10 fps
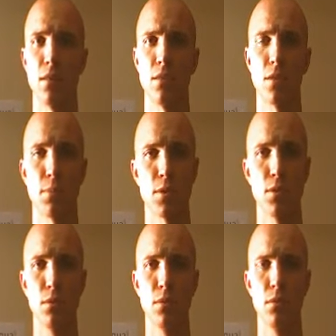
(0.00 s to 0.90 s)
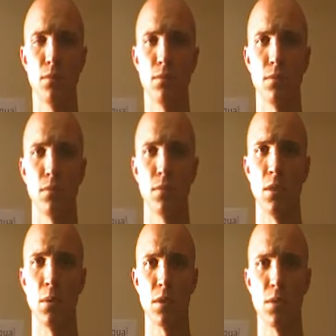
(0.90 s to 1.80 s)
I stopped school,
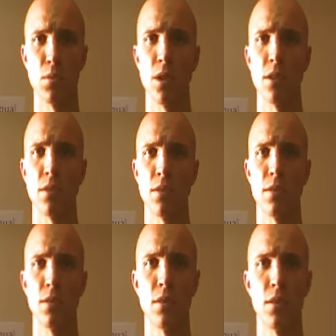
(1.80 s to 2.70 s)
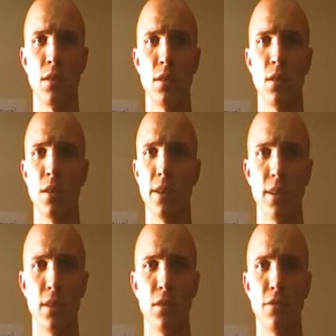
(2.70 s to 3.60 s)
worked as a waiter, I
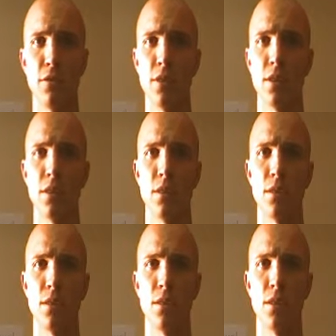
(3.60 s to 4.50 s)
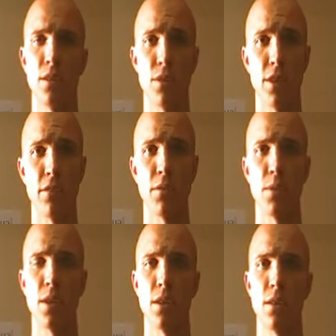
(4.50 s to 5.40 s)
had a girlfriend, I drink every